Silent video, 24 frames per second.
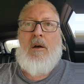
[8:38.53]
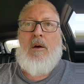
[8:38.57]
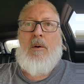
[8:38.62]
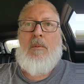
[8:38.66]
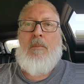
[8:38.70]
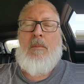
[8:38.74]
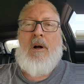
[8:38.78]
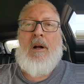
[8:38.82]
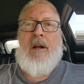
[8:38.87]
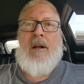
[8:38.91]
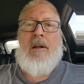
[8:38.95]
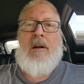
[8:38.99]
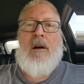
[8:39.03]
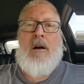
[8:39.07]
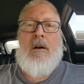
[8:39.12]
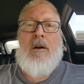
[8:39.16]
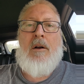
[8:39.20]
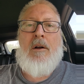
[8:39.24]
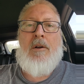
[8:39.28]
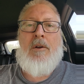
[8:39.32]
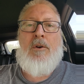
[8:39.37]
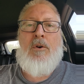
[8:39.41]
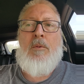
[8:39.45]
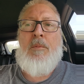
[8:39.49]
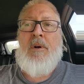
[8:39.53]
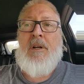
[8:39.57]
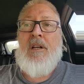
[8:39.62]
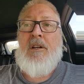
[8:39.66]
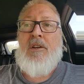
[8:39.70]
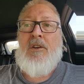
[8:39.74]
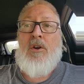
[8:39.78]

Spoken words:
my car, nobody